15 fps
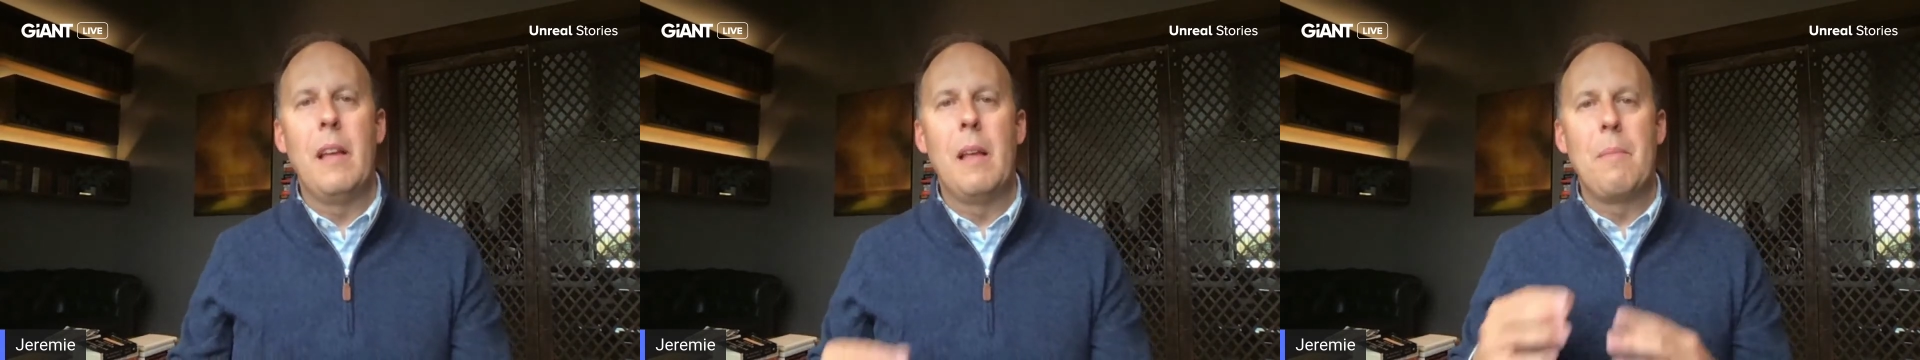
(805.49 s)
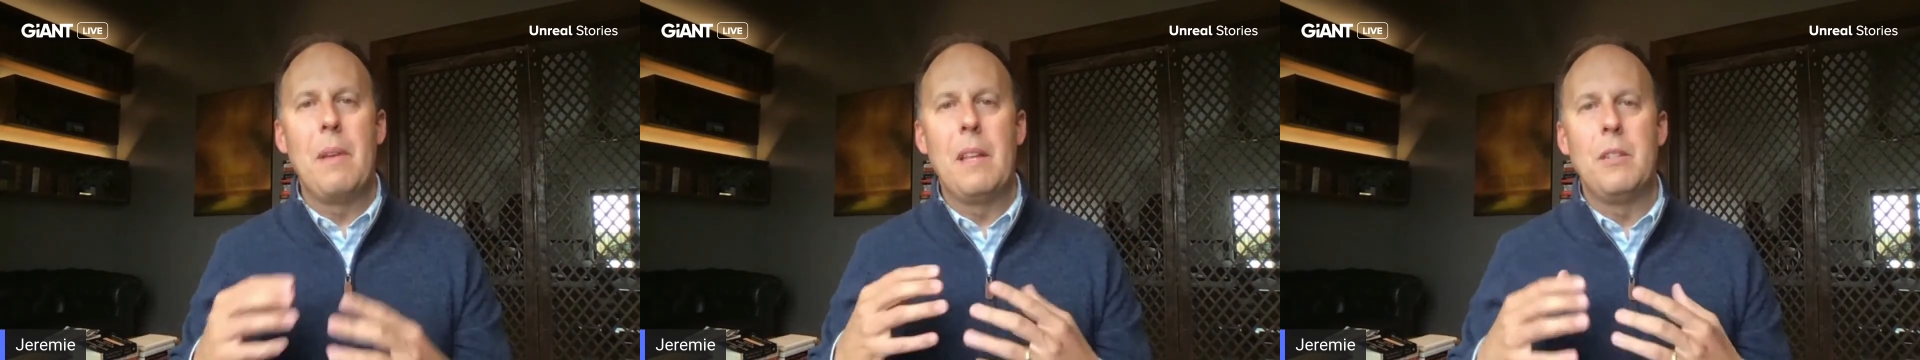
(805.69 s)

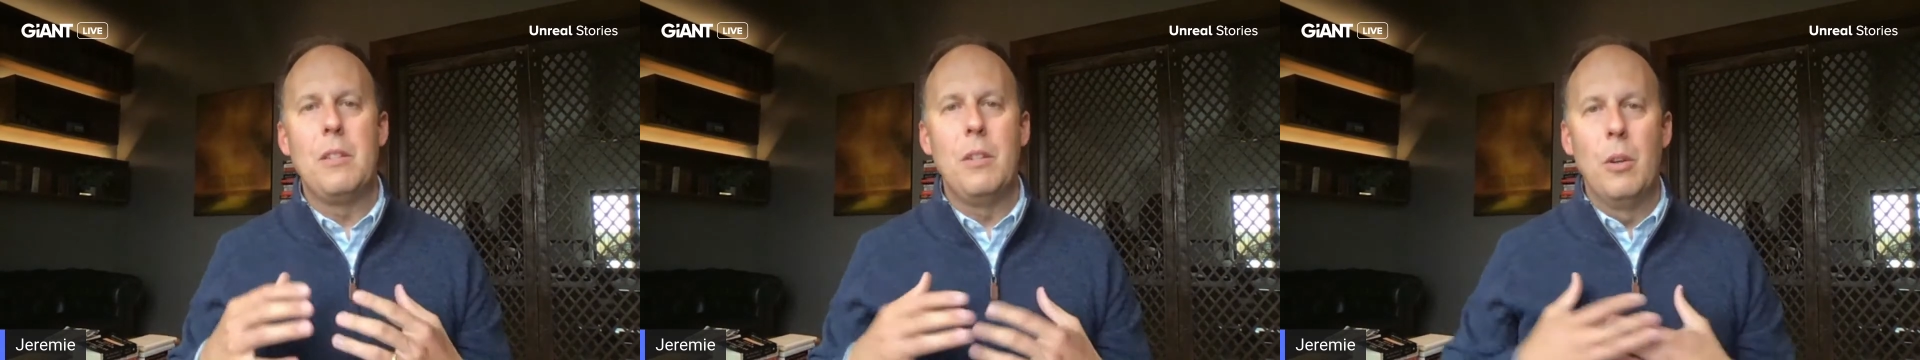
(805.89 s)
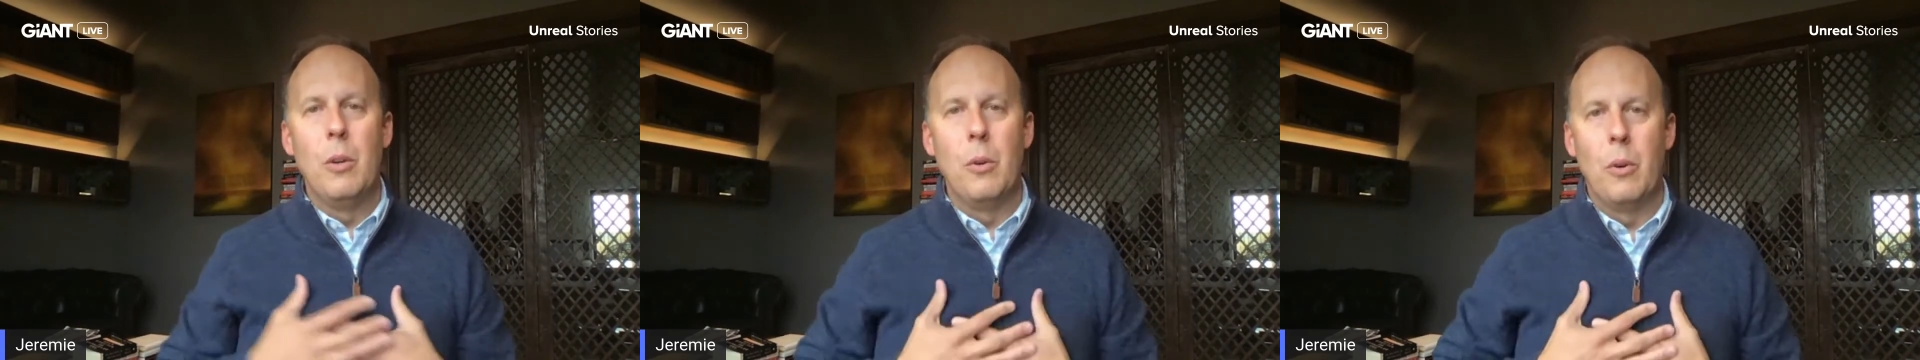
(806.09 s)
had been
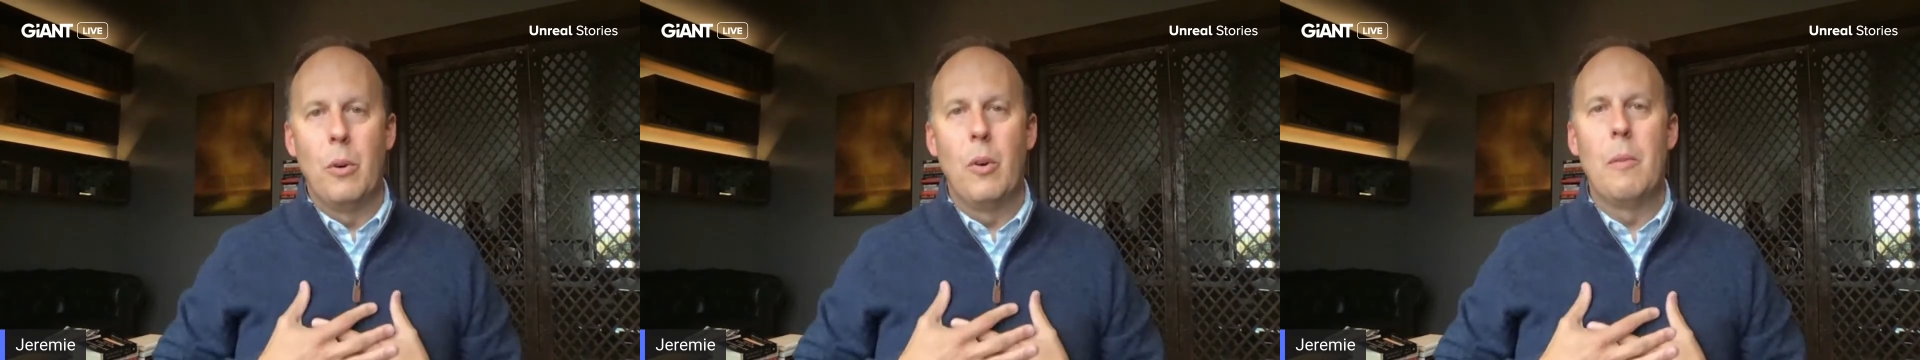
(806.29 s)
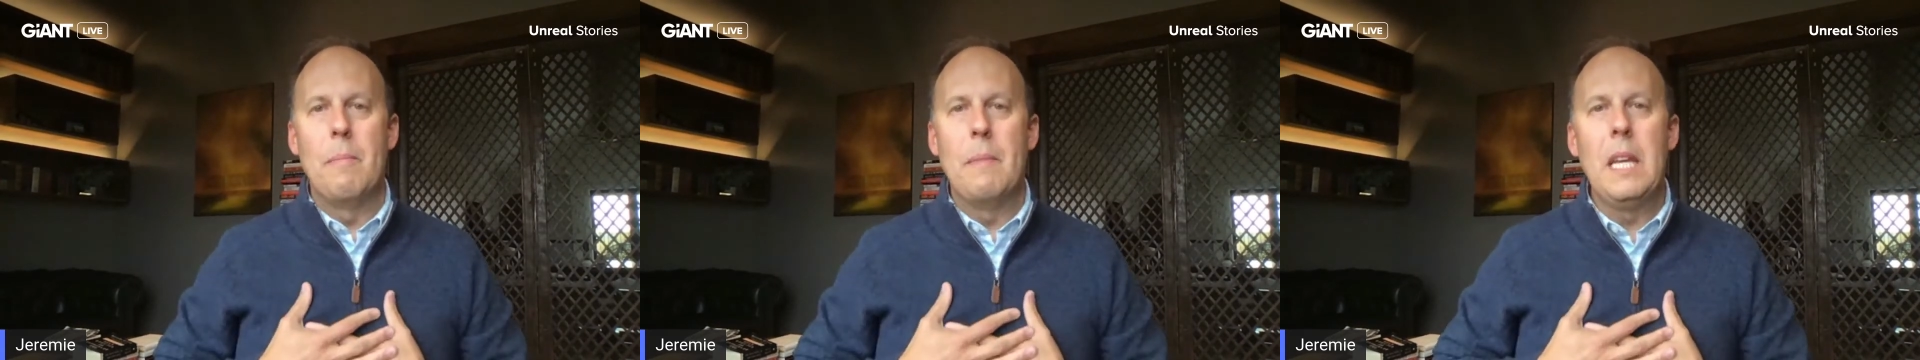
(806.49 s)
you
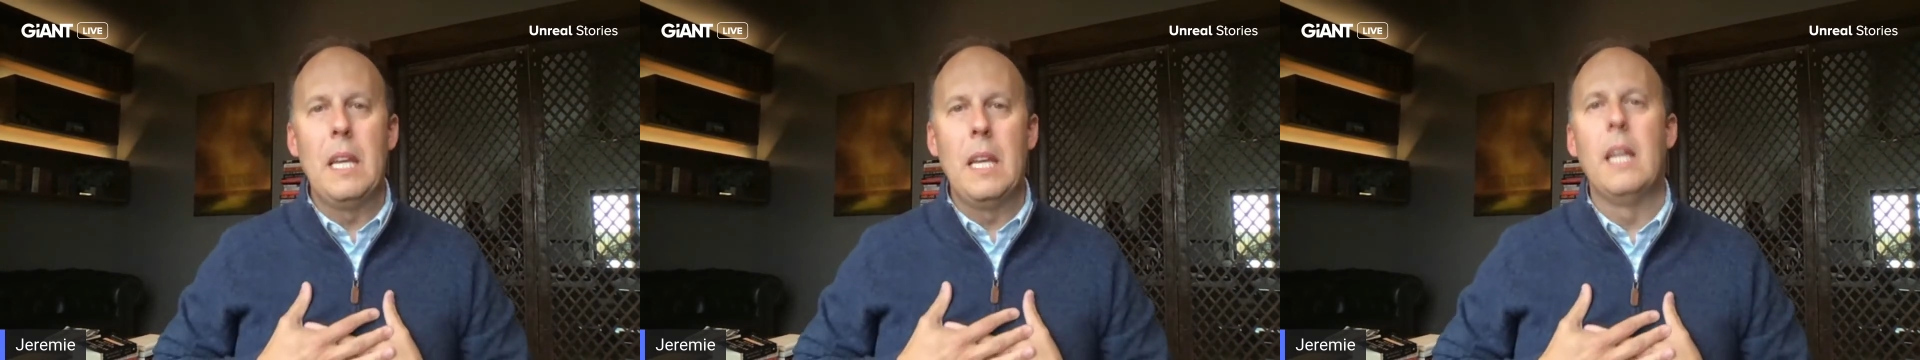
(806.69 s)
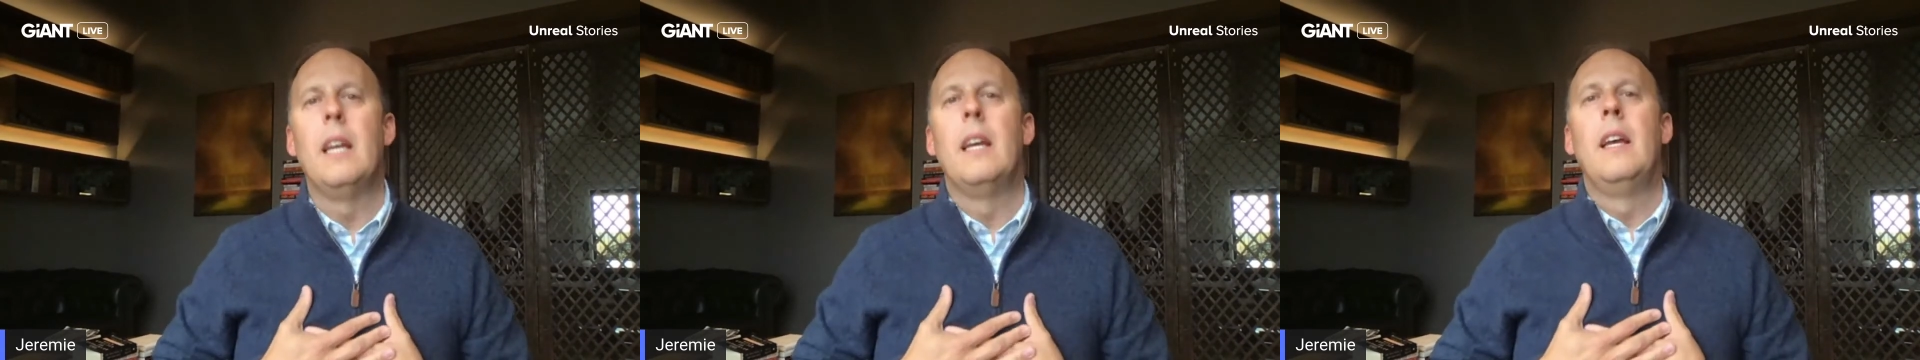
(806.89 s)
or
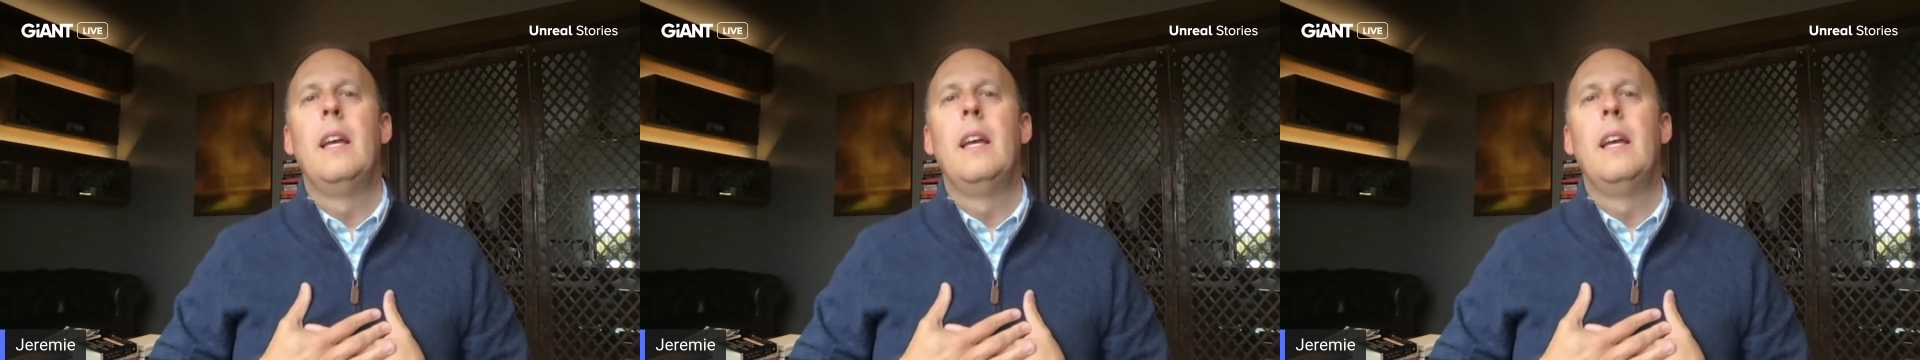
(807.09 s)
me